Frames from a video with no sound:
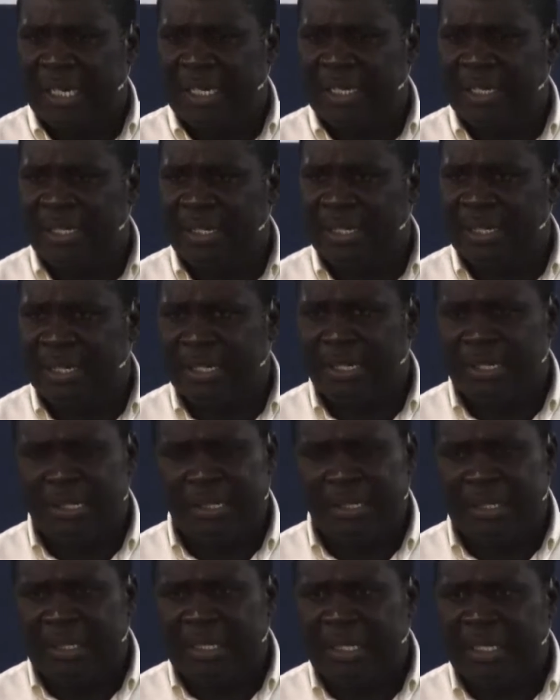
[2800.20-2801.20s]
And
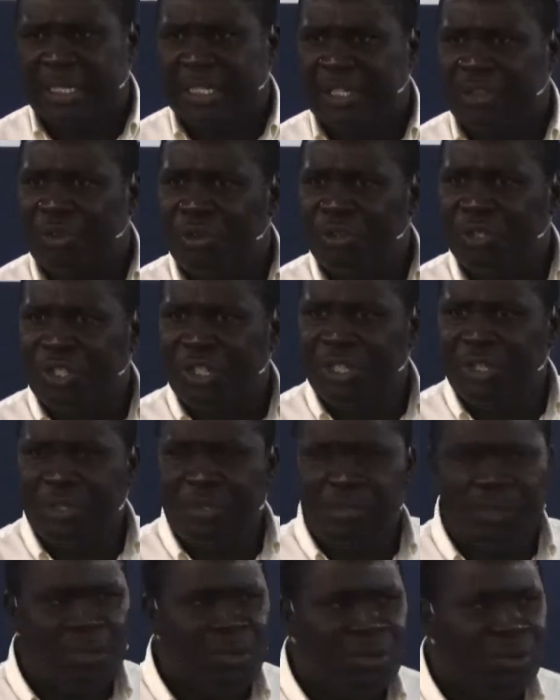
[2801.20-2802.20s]
Jesus
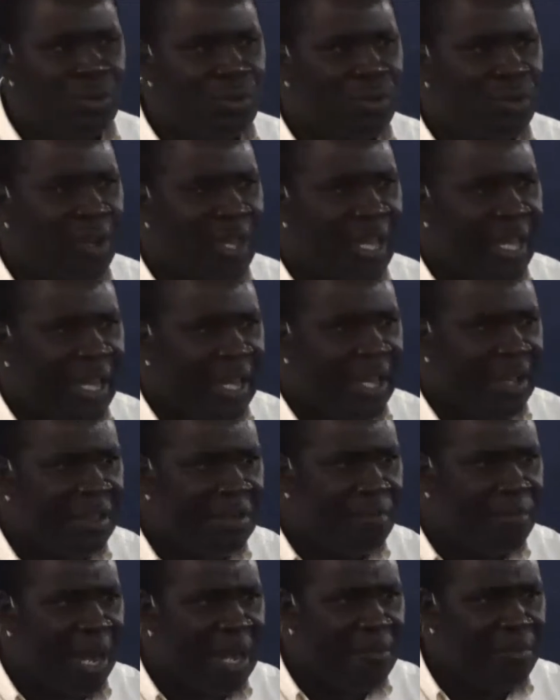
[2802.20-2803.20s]
continued to look. And
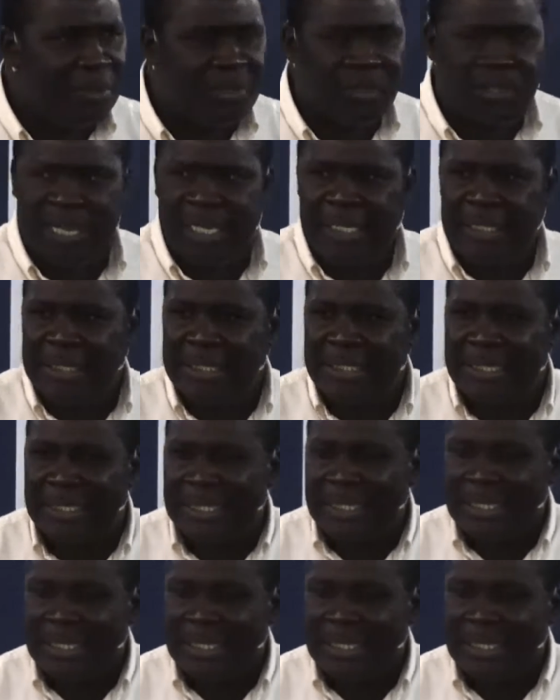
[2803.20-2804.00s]
the Bible says,